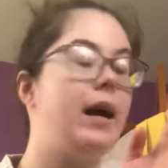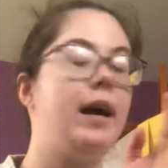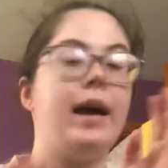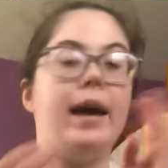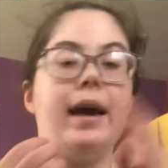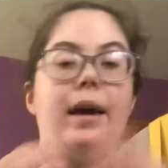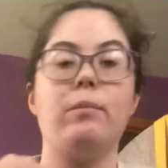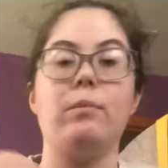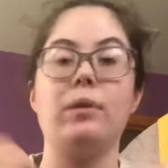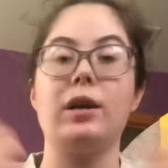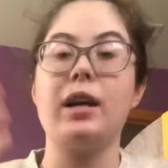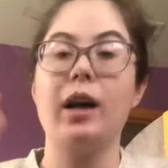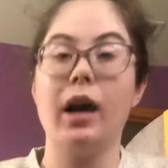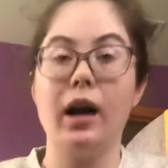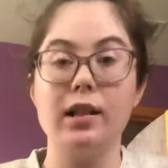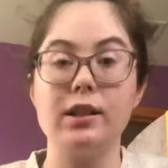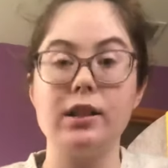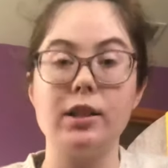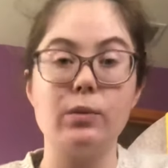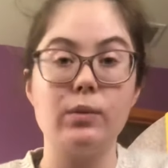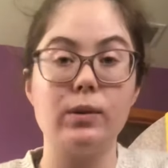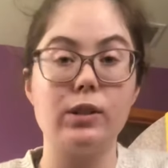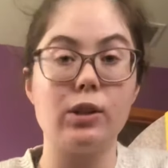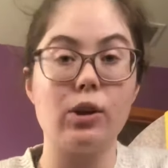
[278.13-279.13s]
And because
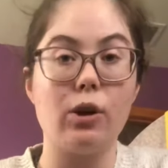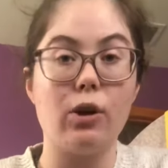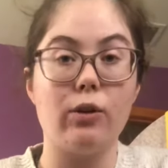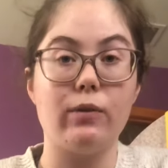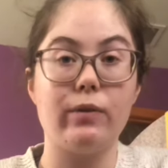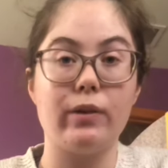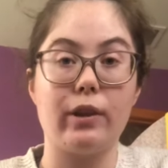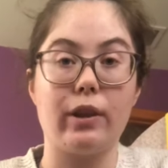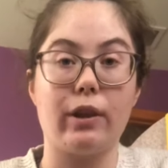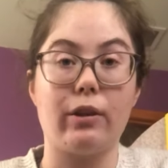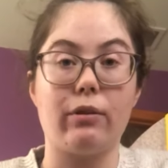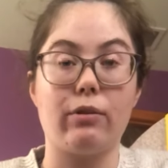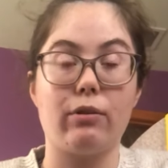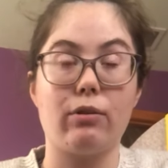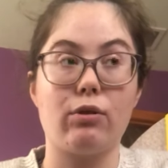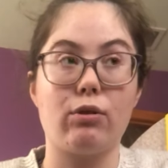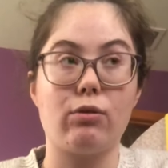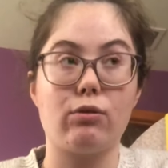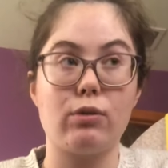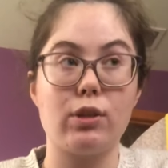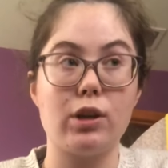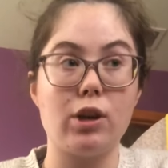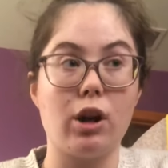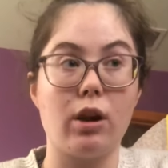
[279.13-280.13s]
it was over the
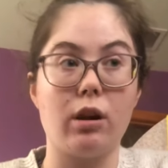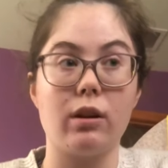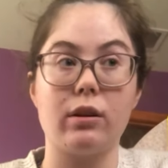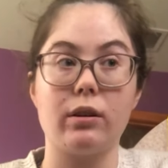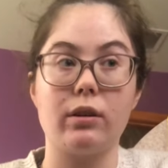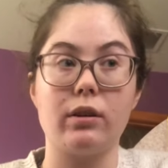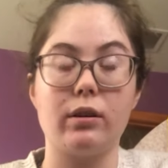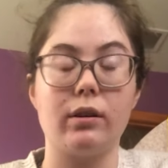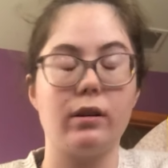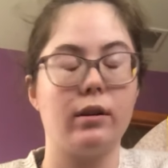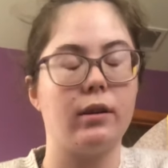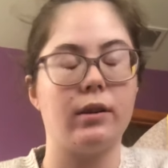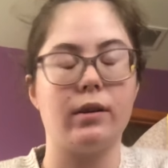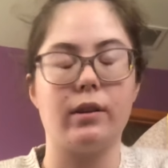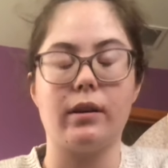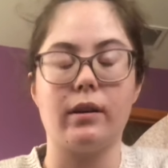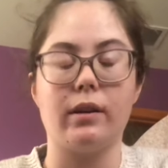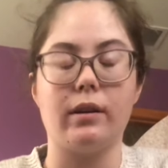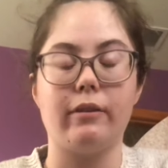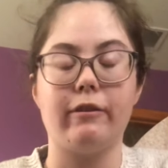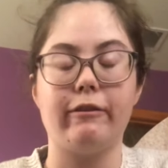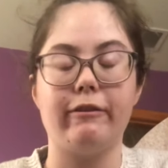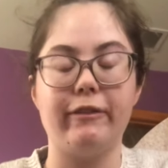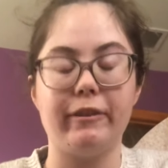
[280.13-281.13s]
$3 or
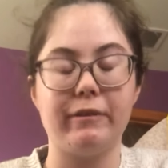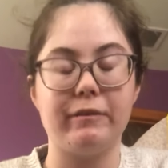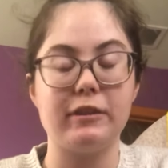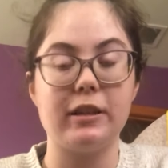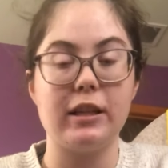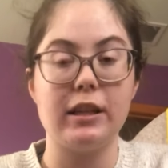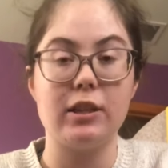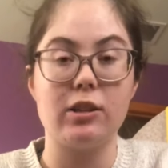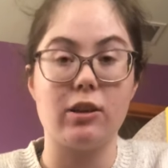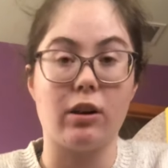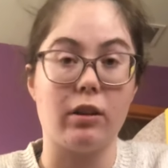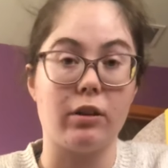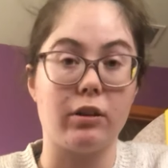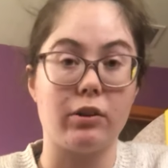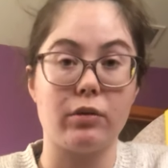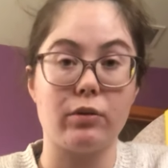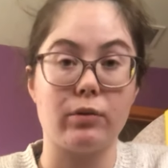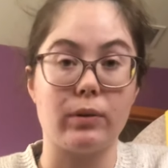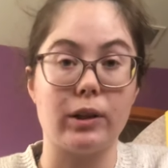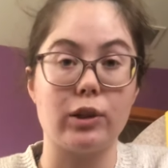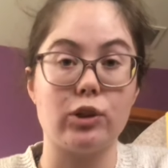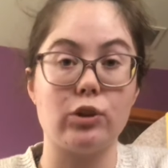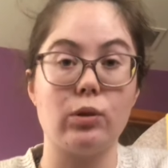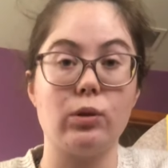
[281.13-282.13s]
the $15
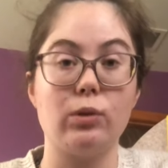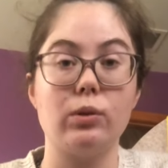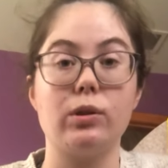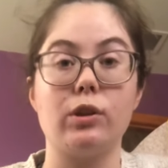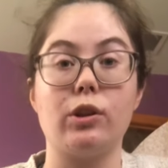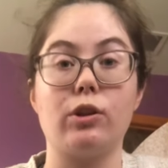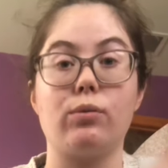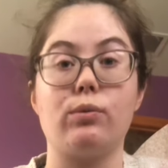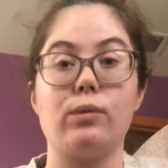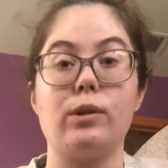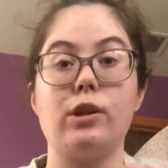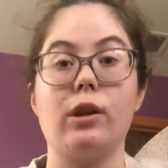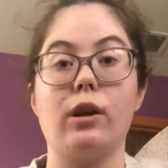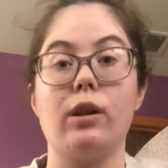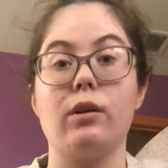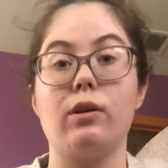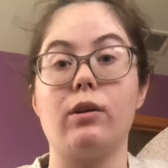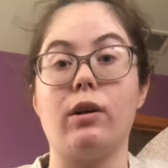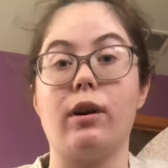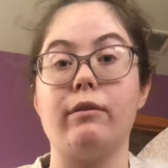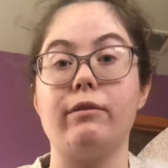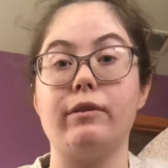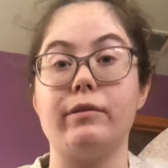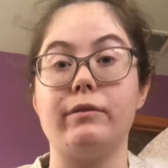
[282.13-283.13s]
threshold, the $3
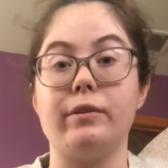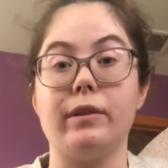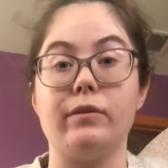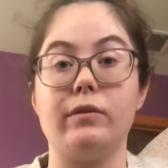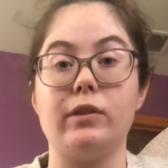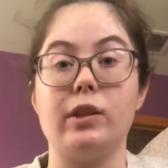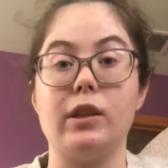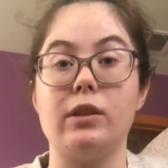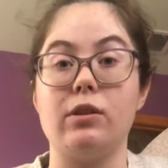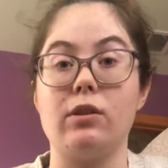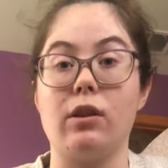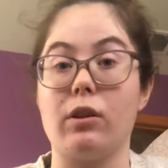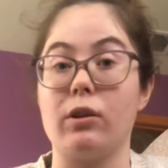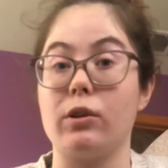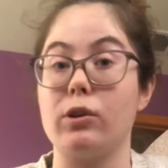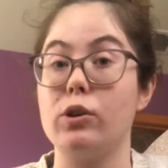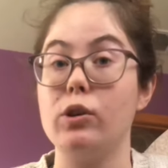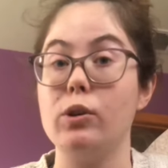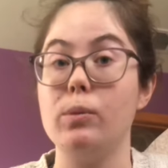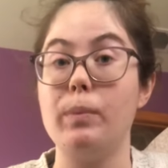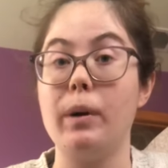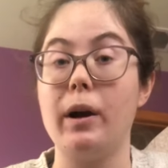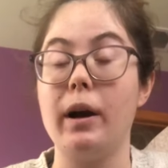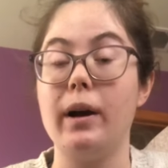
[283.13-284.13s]
off a $15
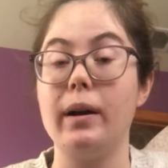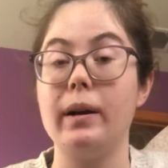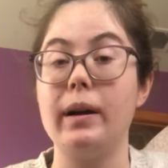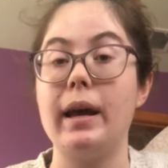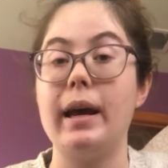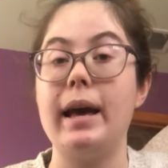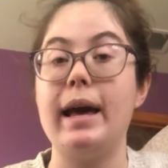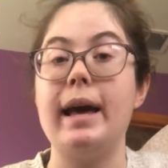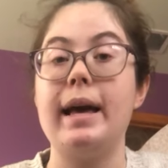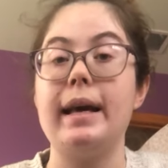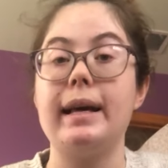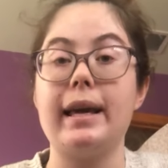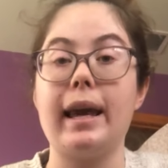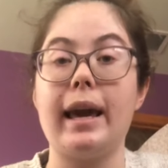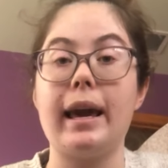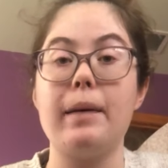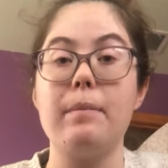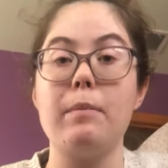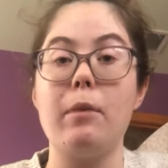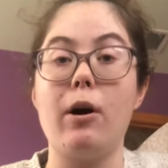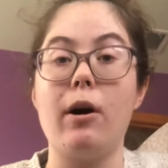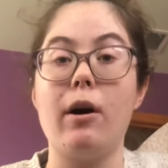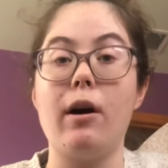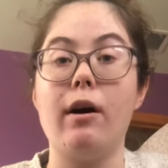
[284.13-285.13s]
coupon
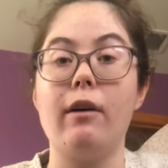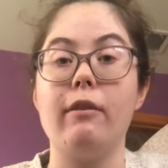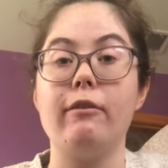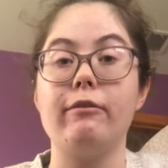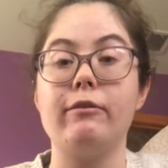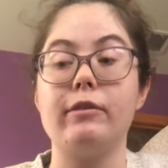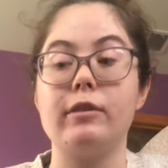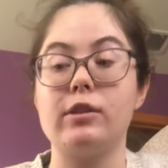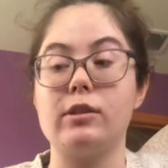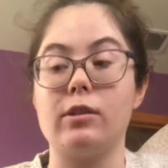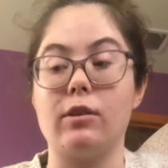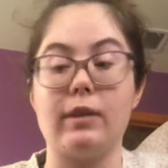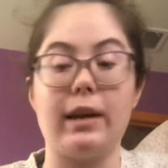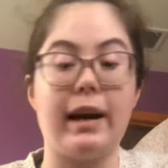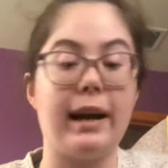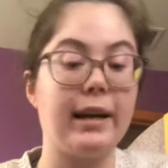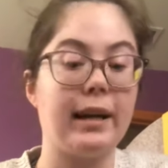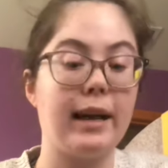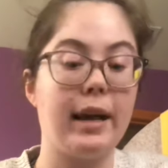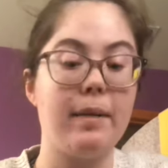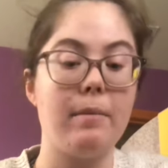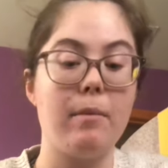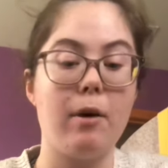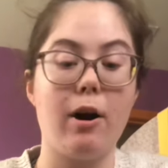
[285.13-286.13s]
came off. So that
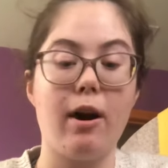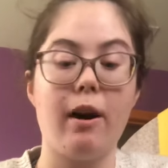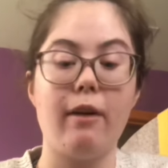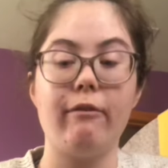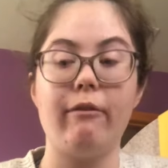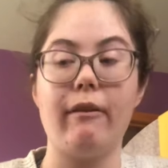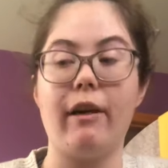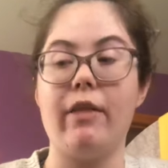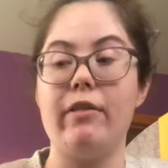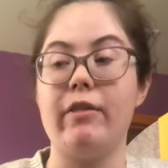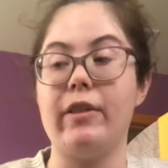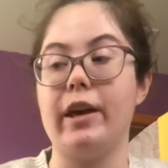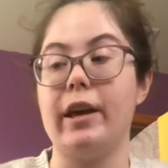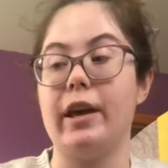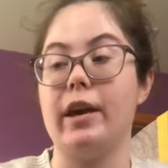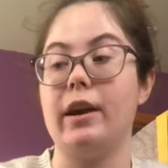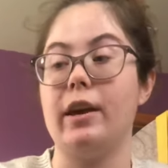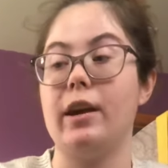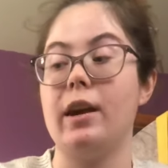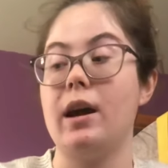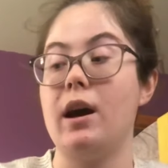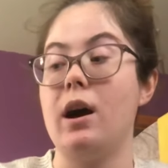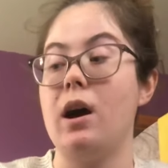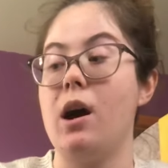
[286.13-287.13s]
came off. And
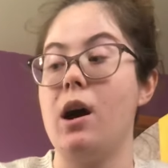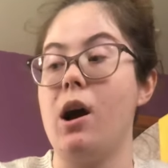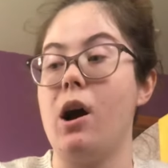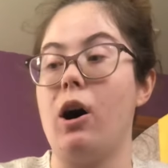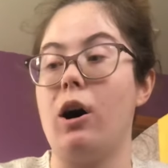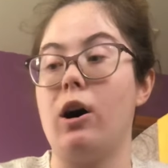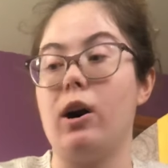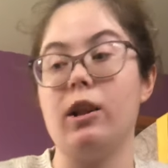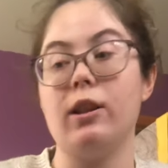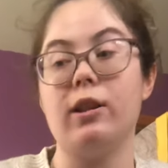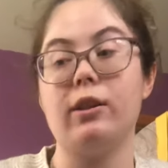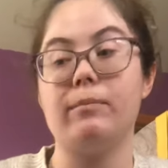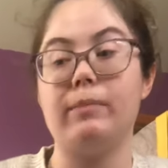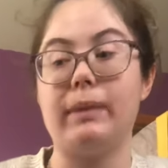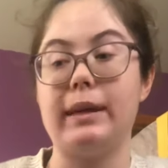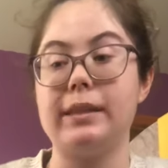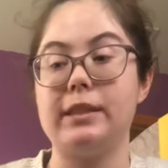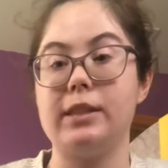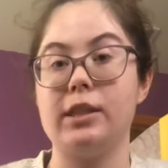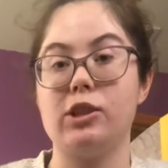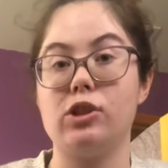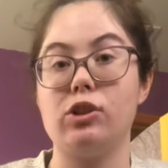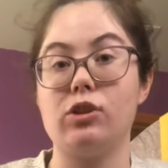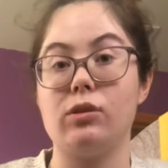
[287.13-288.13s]
then all of my
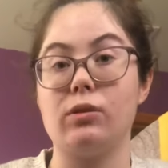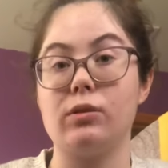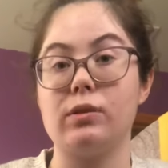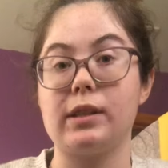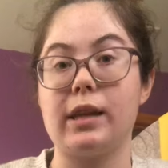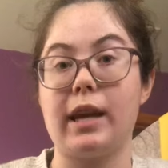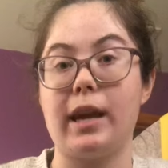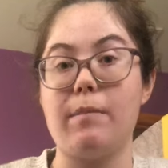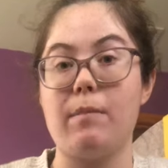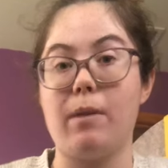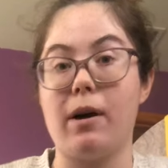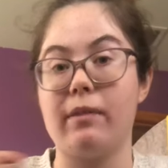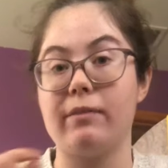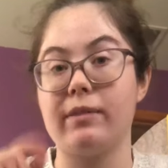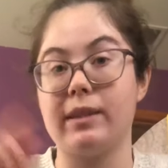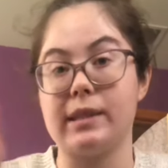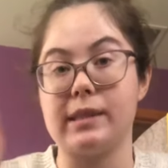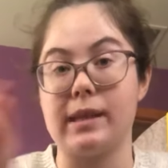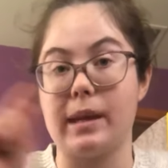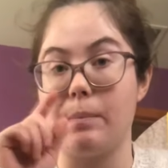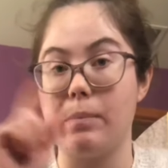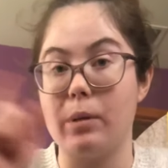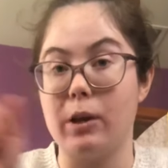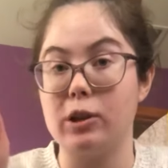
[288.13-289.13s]
digitals came off because
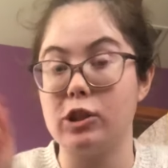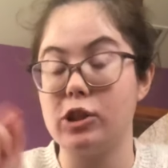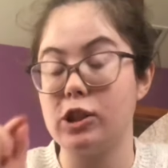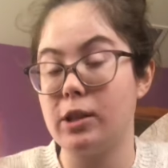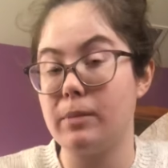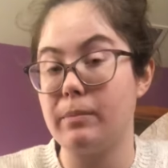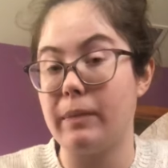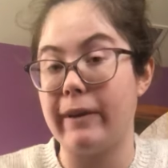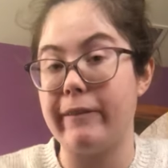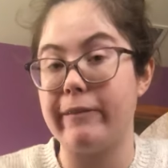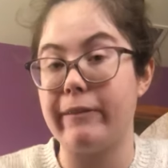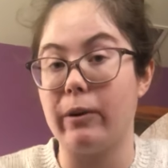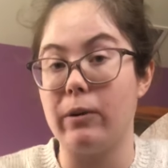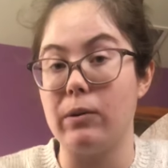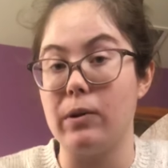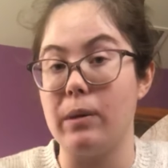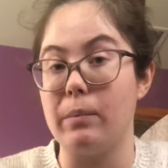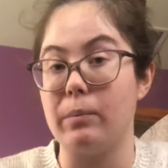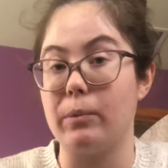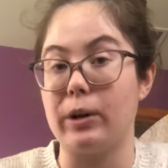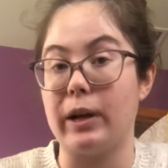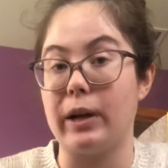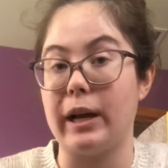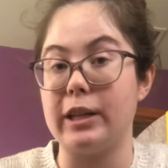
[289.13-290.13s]
I punched in my phone
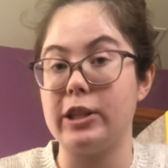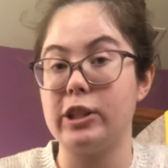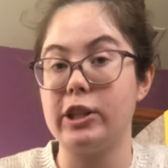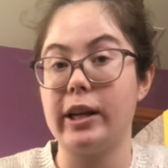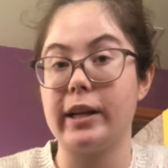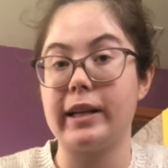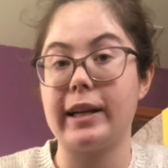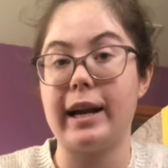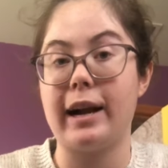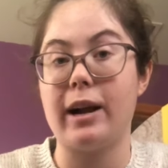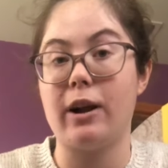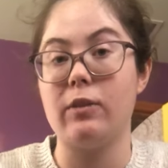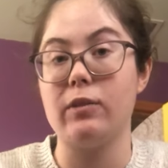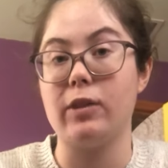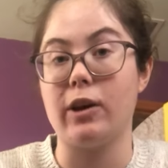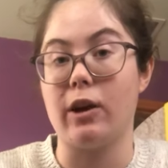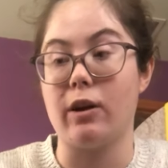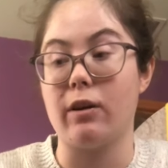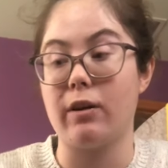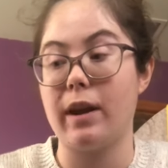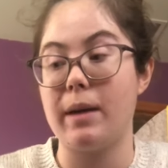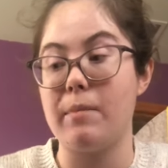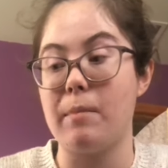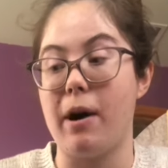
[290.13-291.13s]
number at checkout. They all
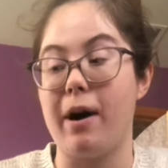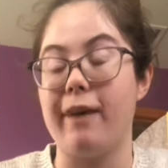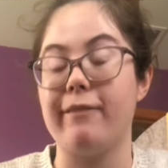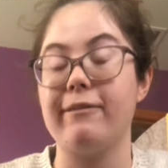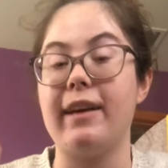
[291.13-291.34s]
came off.